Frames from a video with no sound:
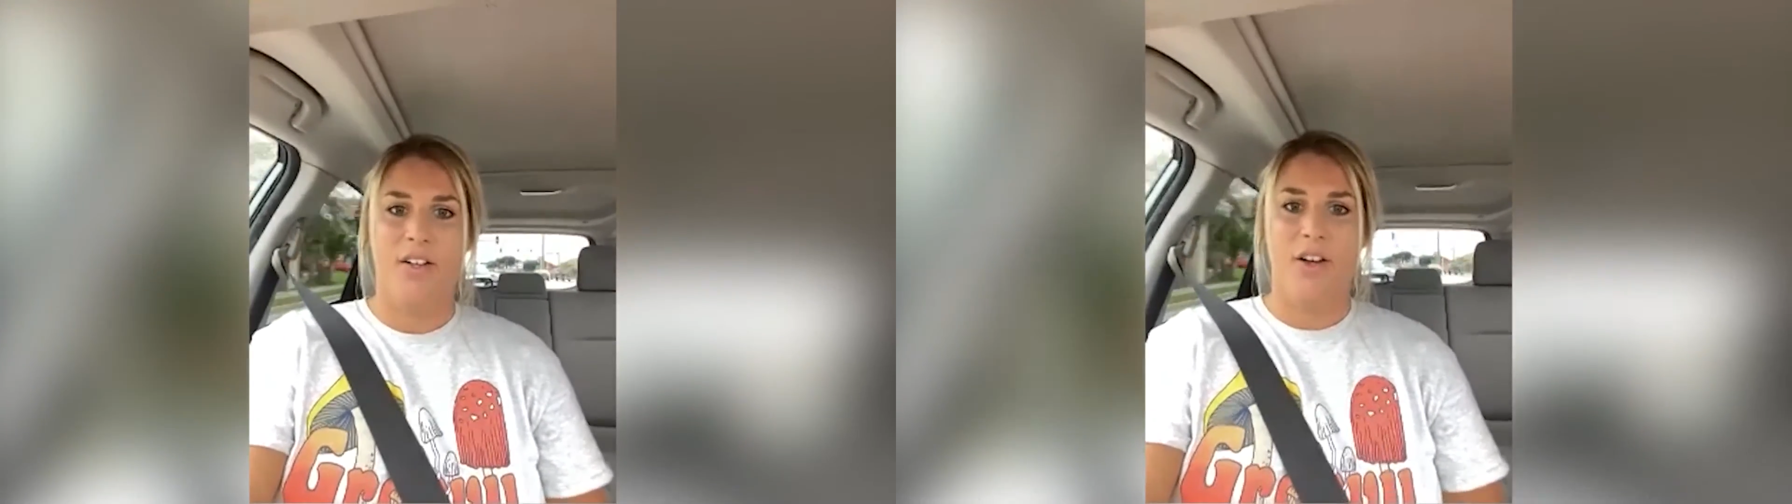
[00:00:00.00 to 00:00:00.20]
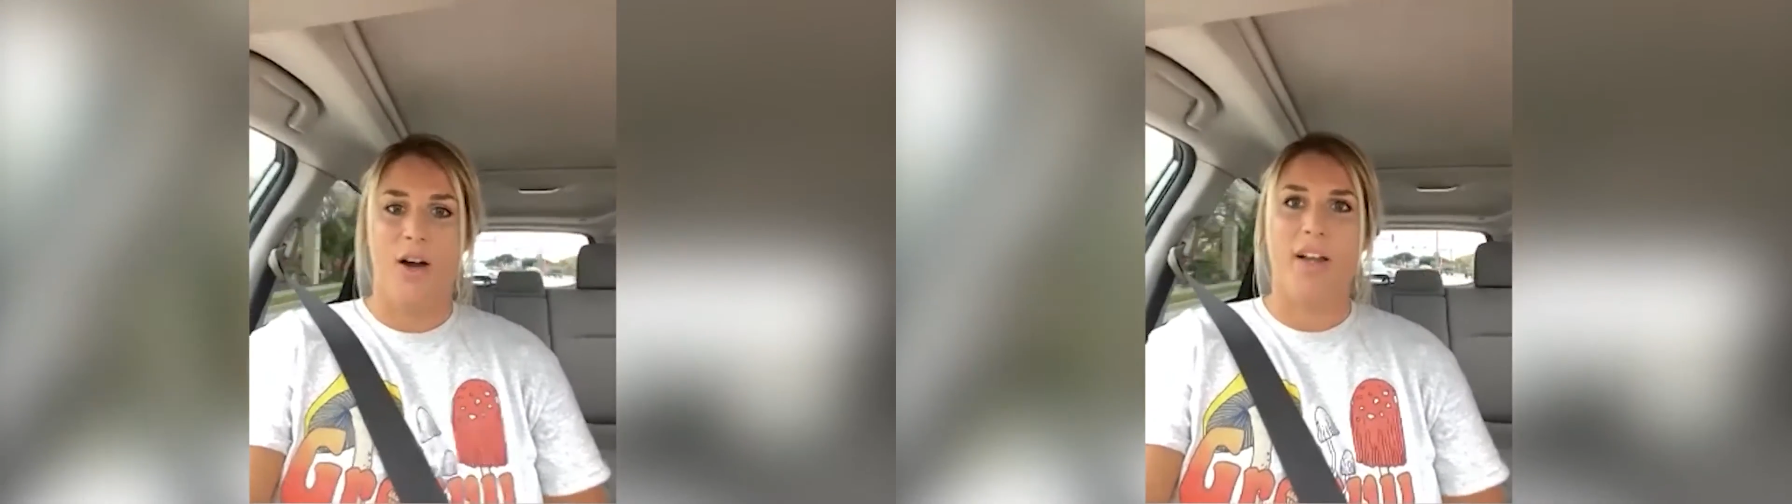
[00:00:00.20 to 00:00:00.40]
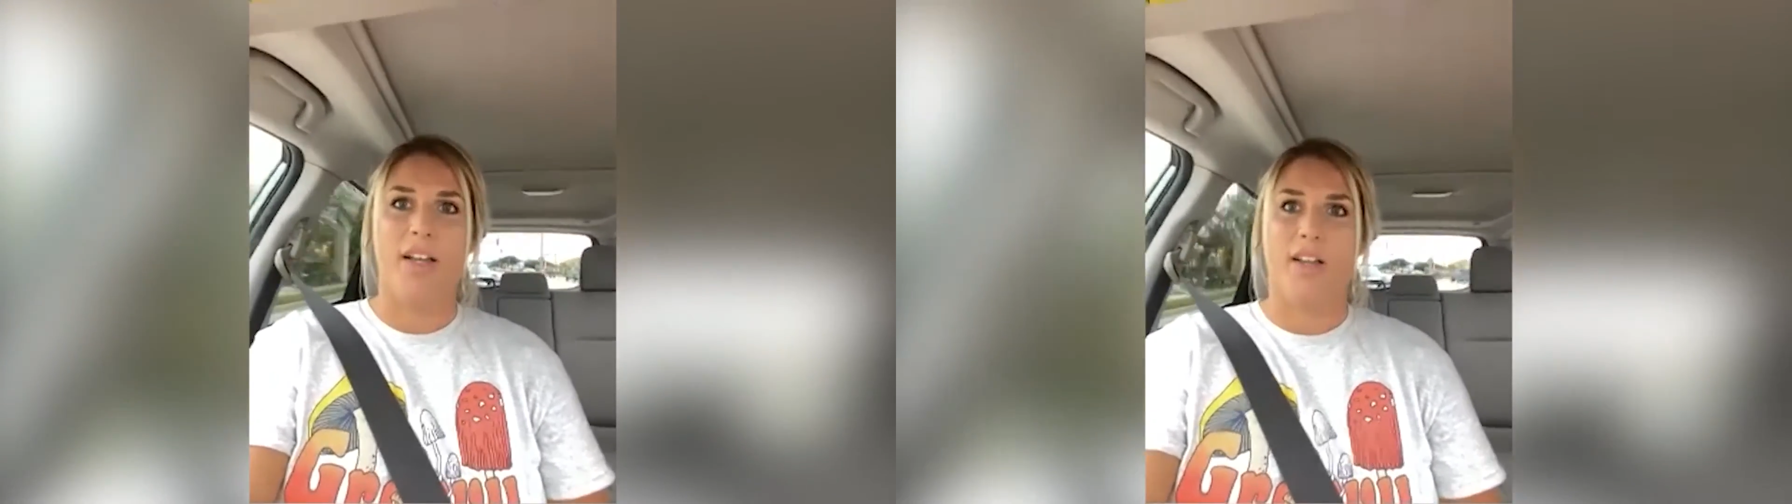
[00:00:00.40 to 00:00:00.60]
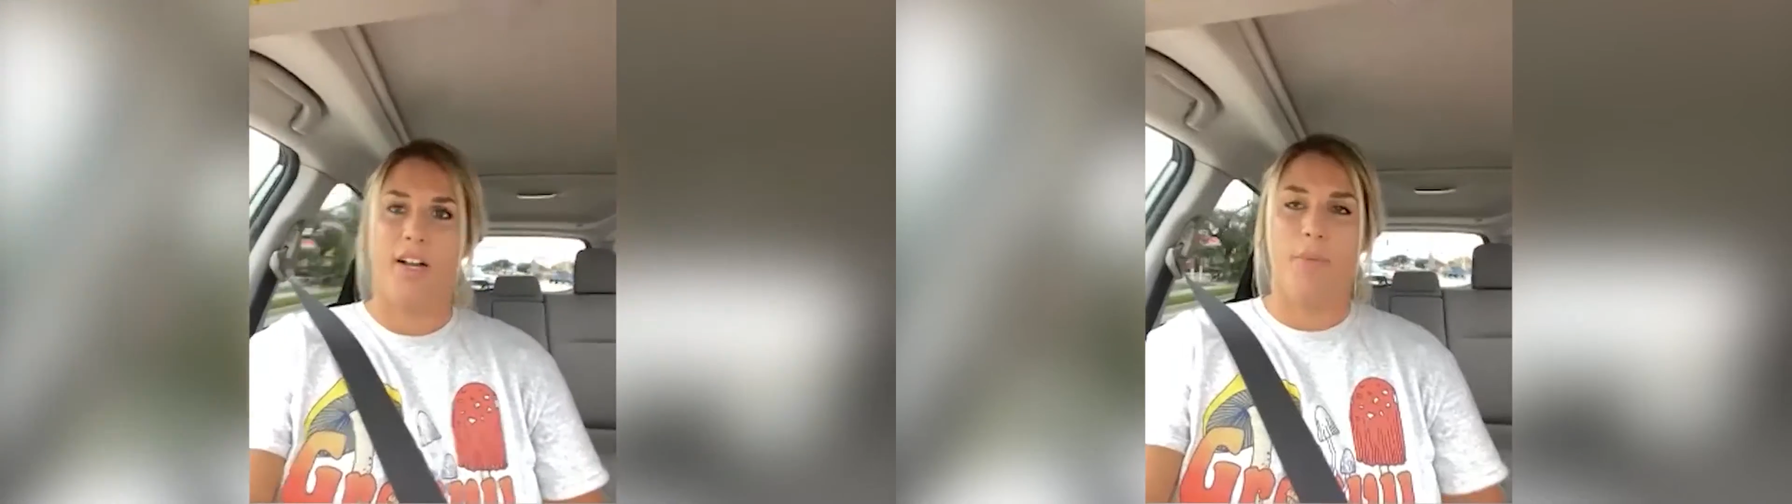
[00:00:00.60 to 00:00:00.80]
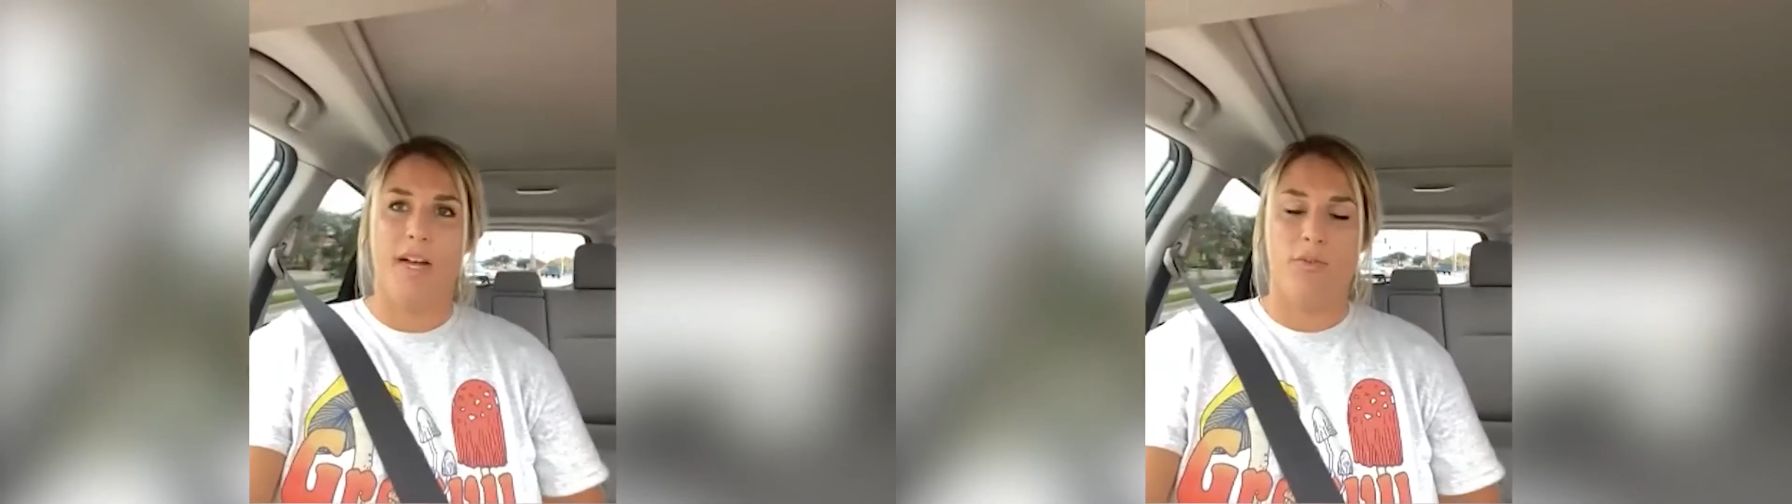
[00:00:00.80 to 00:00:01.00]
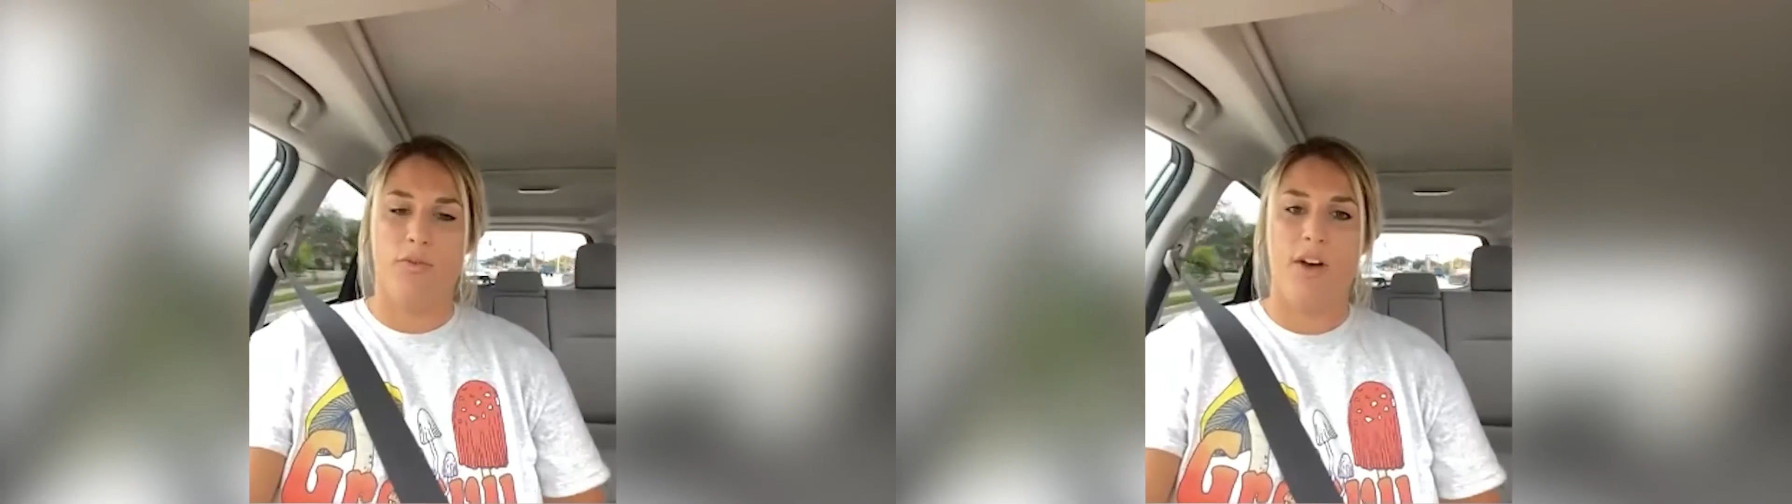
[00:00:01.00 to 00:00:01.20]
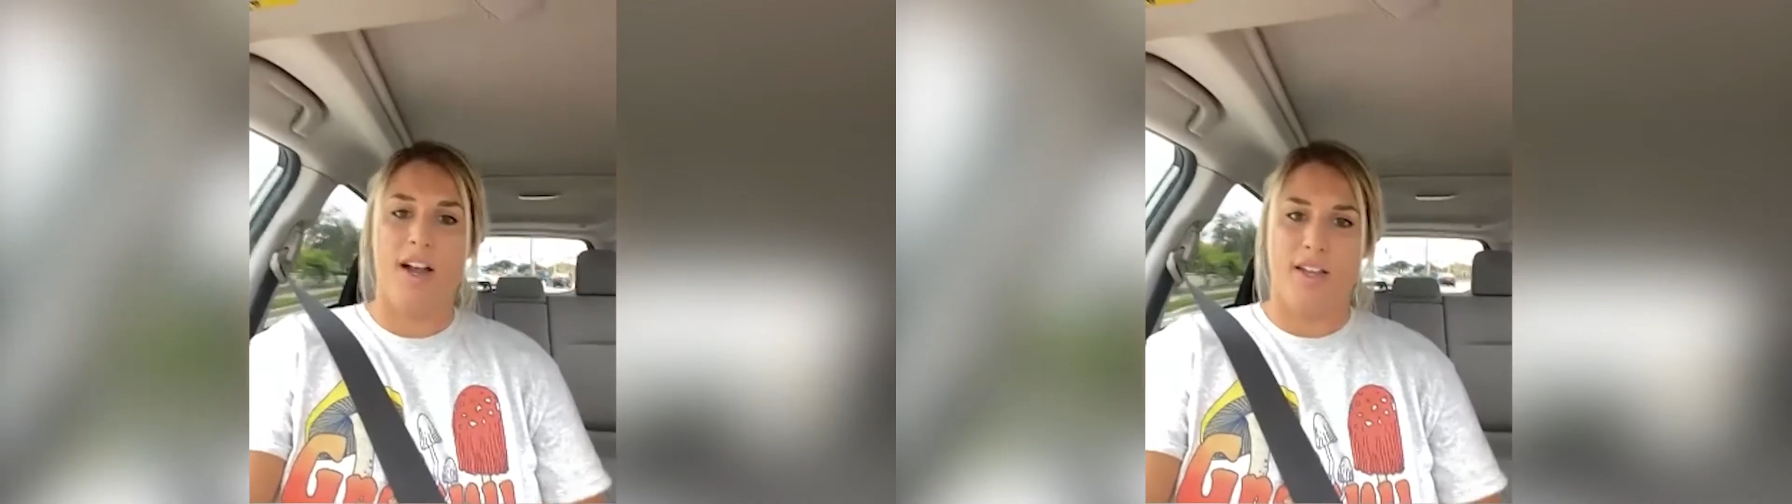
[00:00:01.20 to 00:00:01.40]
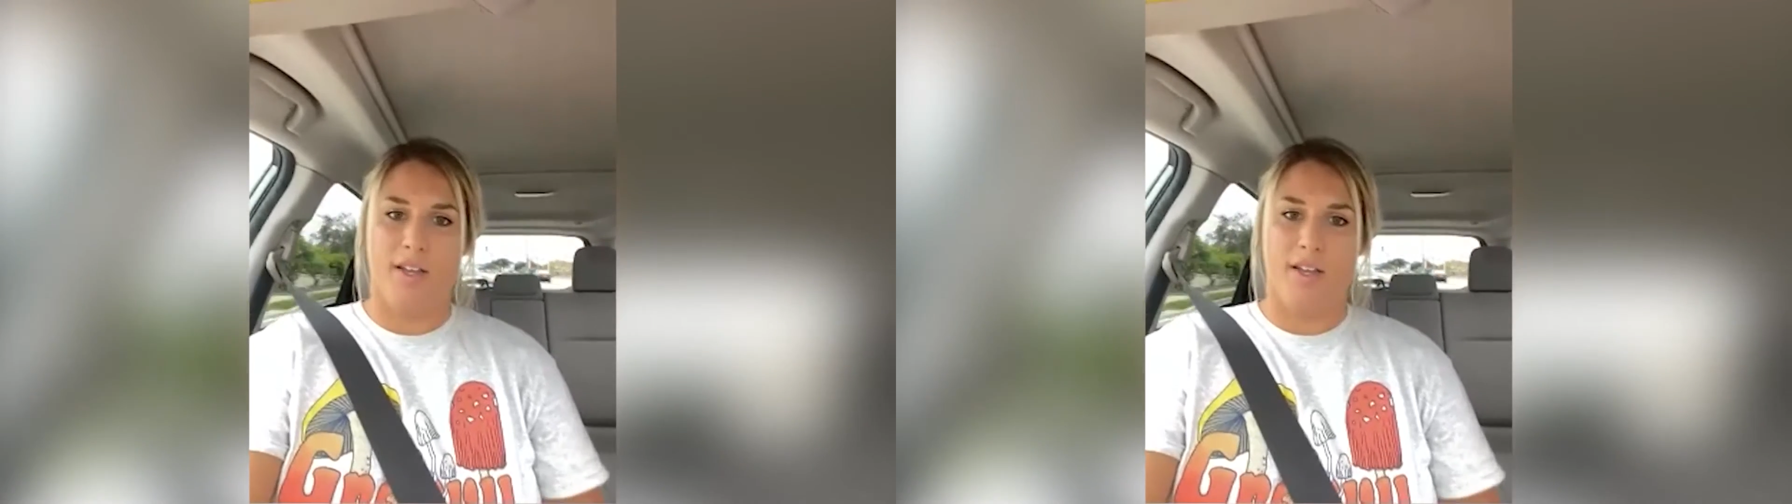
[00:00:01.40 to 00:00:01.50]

are ready to come down Friday